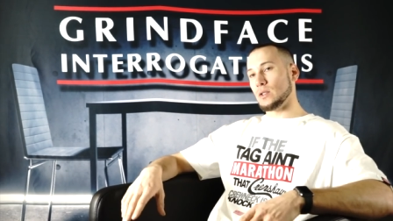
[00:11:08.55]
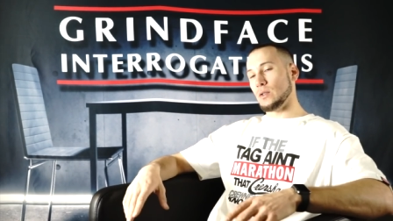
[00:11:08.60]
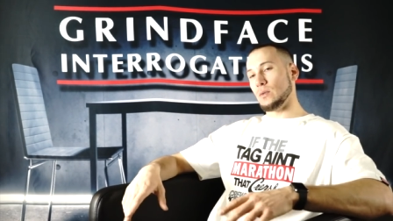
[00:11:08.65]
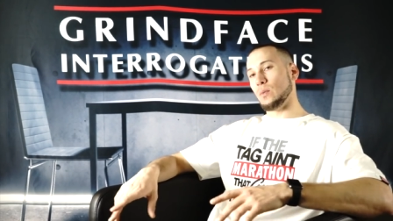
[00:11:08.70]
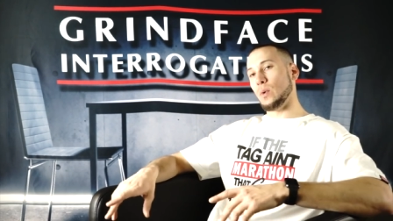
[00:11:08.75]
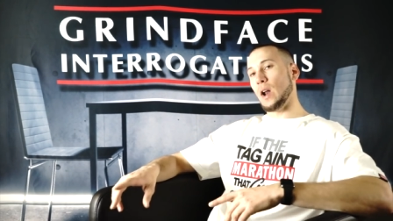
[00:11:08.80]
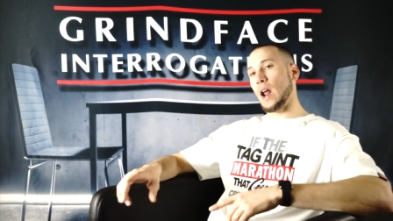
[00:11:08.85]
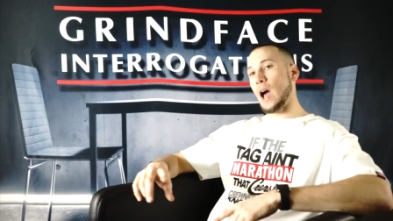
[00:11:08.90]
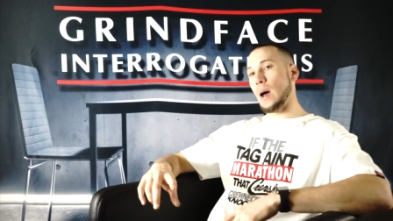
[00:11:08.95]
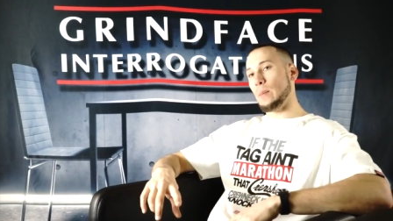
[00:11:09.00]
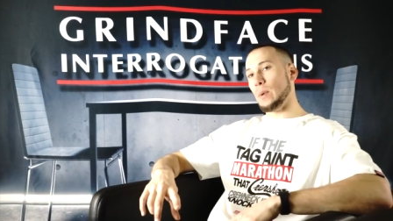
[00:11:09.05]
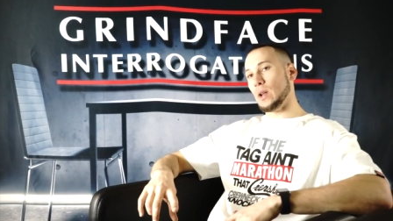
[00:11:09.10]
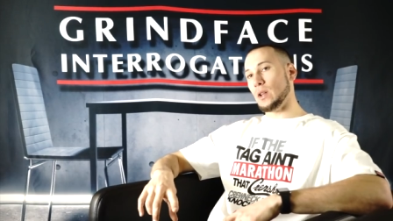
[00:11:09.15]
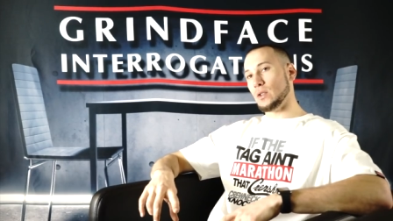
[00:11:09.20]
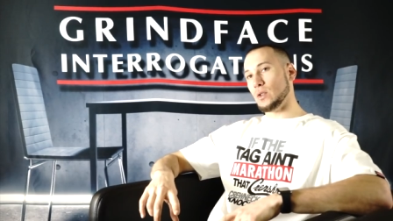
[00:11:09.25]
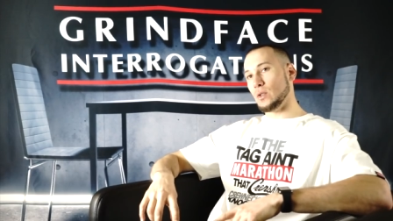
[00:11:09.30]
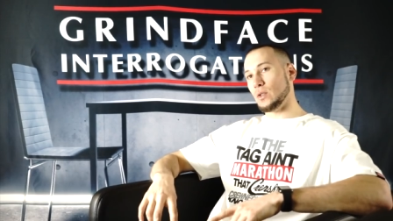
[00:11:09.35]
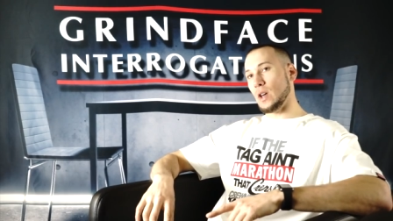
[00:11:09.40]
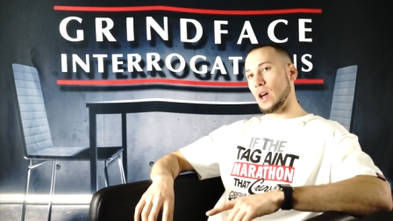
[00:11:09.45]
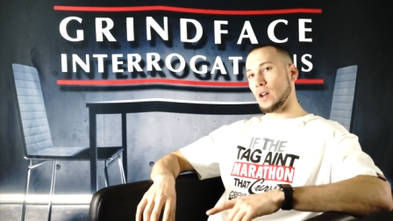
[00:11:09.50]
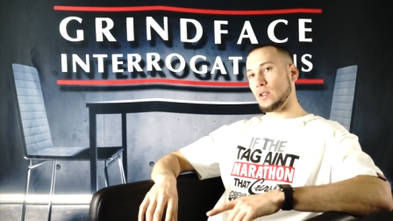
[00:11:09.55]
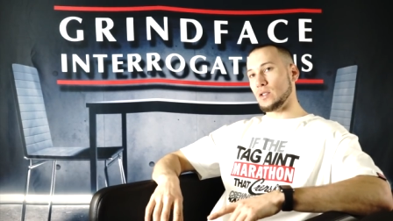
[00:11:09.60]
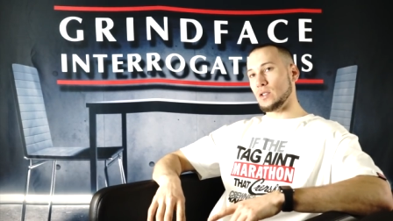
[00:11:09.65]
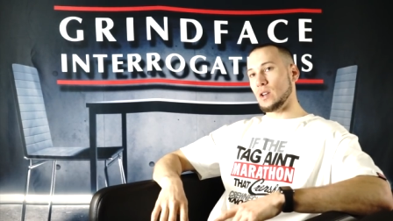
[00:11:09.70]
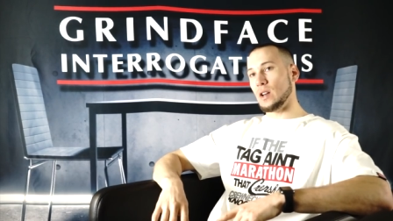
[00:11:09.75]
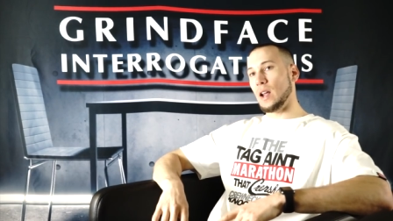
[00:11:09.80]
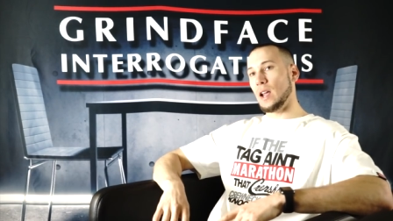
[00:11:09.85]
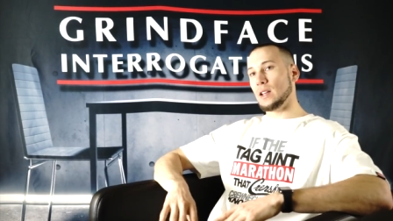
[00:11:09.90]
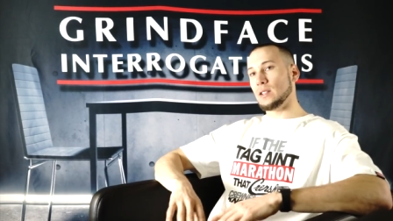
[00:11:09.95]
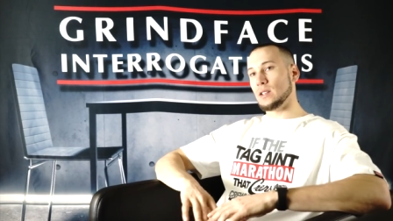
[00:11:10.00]
of what happened in
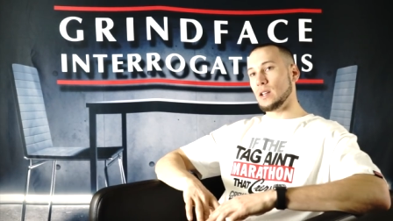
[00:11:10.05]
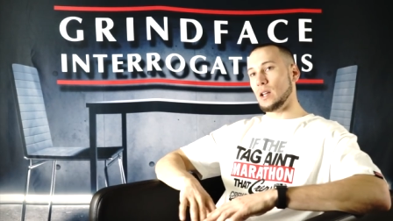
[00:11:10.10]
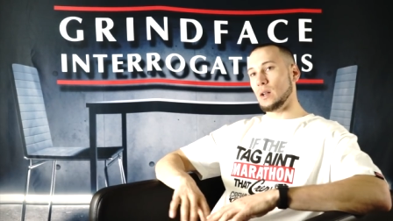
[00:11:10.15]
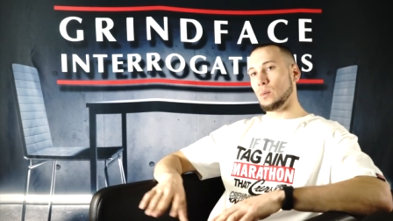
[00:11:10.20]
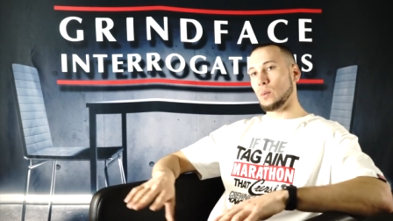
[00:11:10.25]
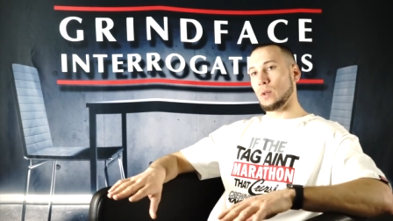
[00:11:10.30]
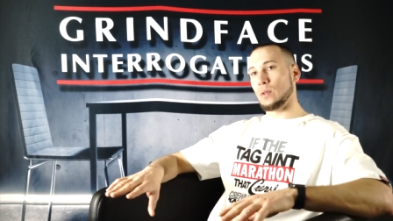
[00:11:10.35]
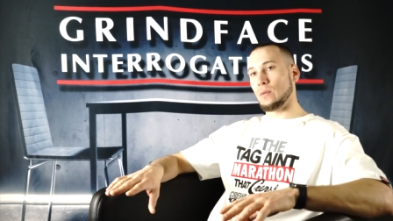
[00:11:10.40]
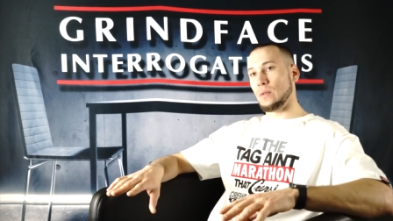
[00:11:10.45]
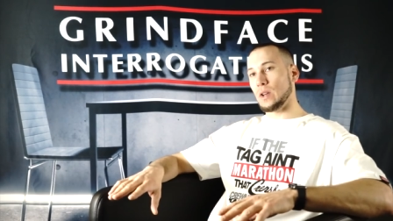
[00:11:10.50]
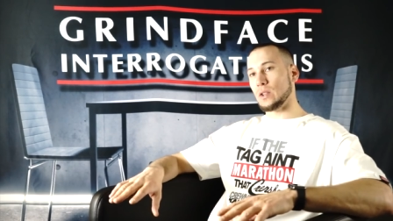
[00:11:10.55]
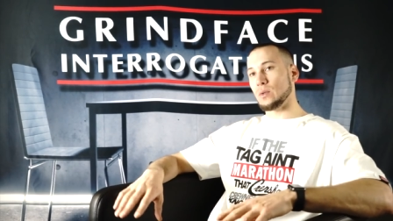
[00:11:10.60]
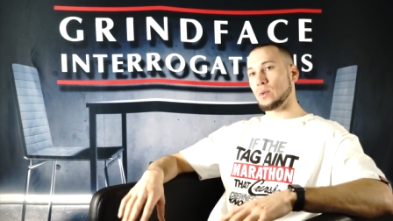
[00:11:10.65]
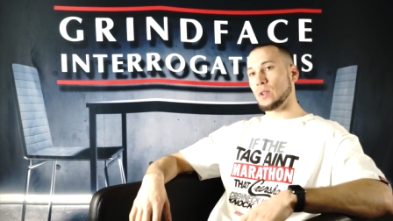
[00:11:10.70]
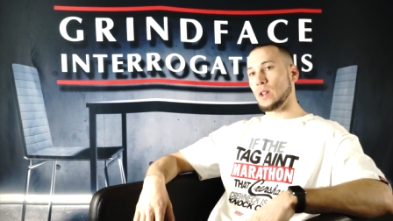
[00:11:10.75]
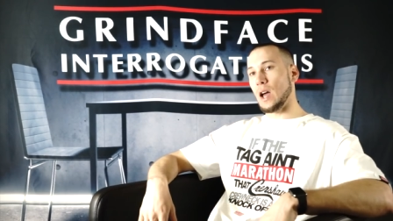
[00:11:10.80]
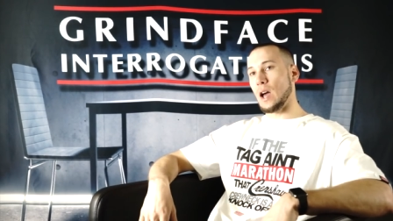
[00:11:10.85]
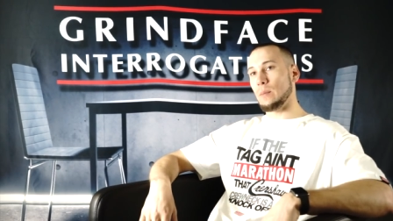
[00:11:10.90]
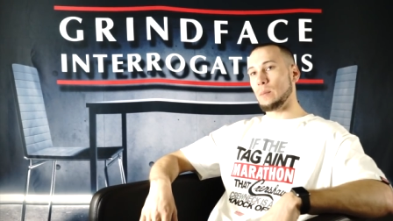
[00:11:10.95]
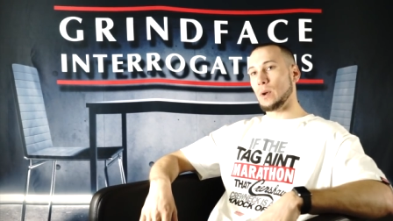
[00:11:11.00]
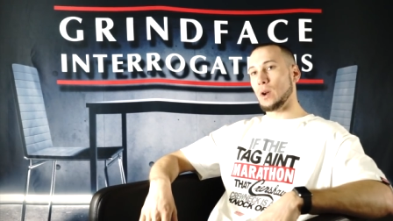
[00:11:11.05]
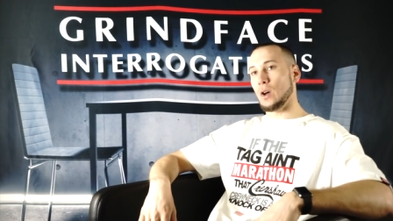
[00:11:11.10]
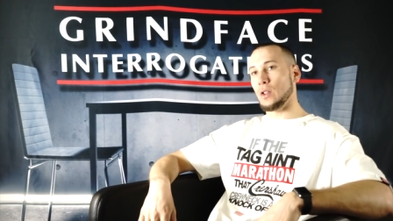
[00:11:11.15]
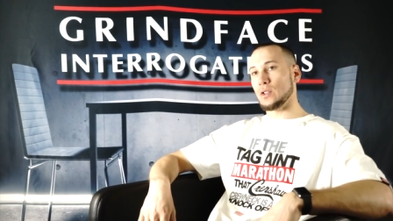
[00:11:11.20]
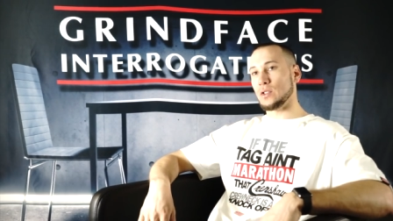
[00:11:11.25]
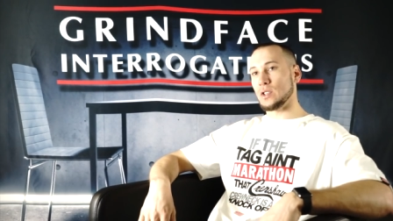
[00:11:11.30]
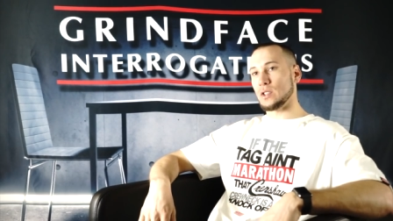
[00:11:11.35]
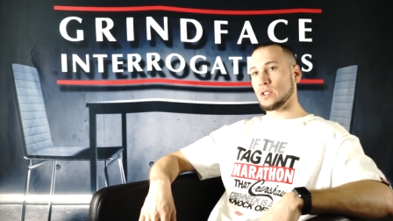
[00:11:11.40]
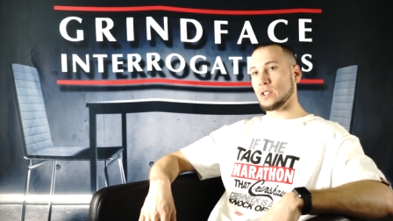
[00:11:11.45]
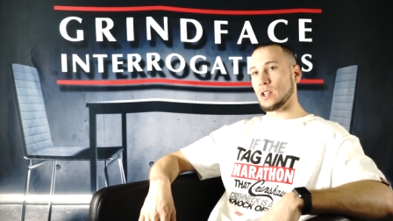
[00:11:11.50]
2018 with Victory Lap and all the
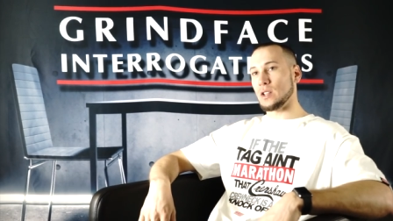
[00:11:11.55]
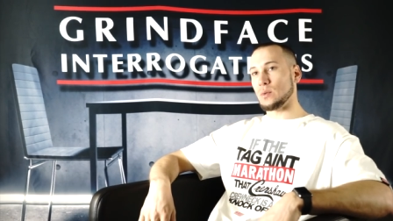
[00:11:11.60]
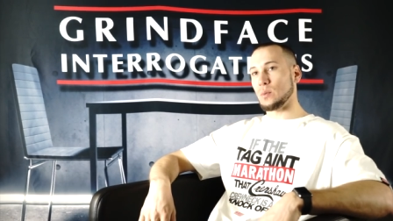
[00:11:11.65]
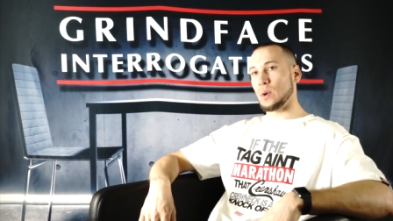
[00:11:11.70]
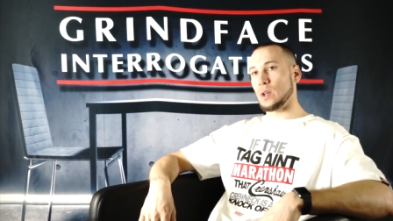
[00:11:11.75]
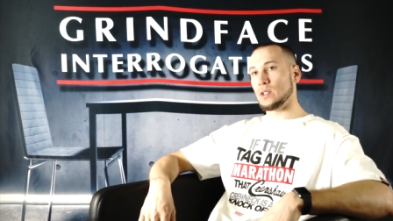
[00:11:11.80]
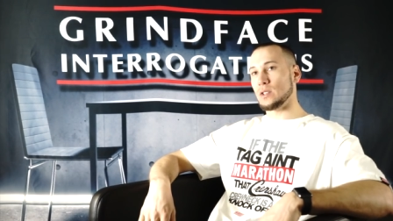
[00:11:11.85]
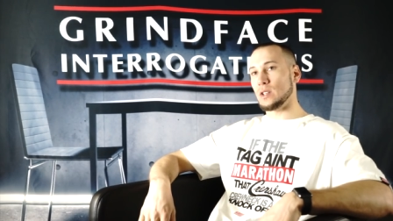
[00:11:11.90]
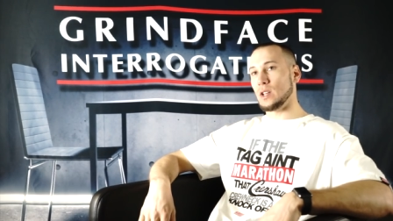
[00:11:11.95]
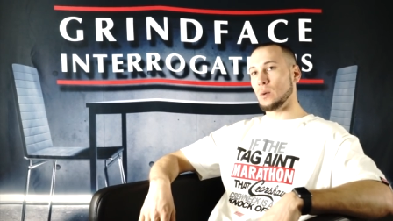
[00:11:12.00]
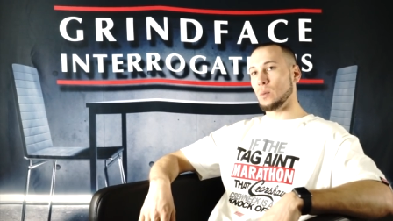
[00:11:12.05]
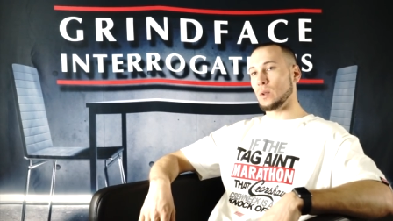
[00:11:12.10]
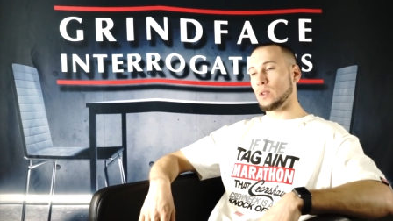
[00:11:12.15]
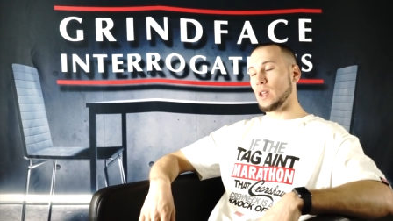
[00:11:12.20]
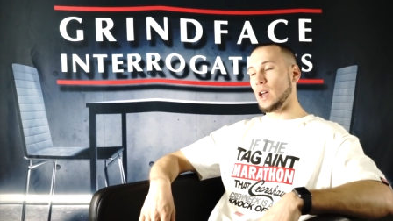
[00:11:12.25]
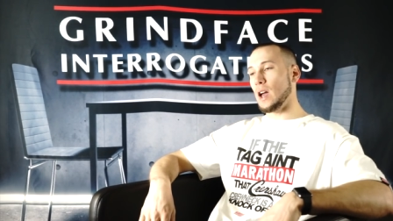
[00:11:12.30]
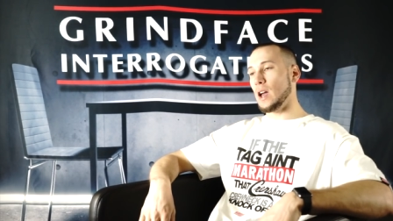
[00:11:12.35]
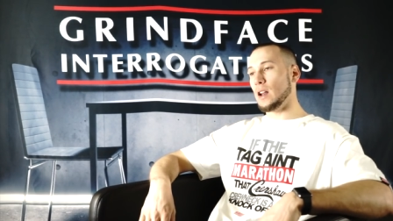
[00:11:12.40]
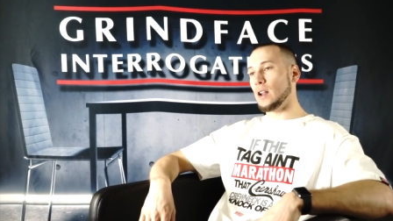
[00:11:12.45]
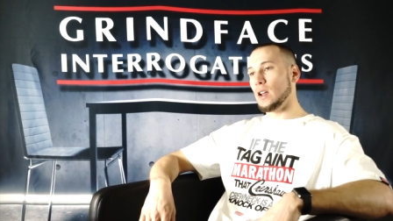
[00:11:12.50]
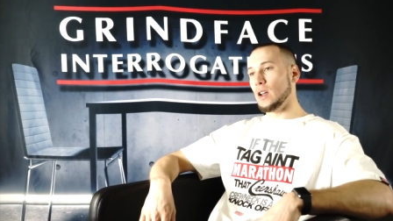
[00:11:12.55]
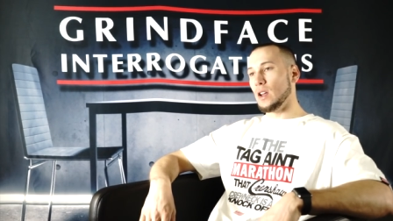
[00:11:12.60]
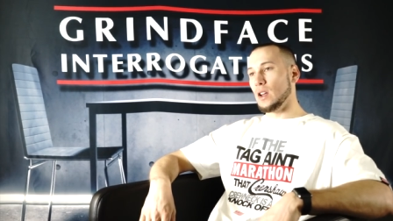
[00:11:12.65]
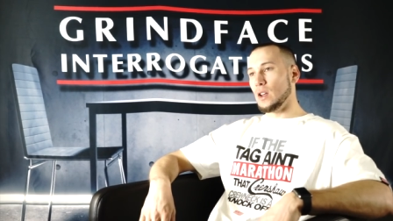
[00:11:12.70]
success we had seen with that.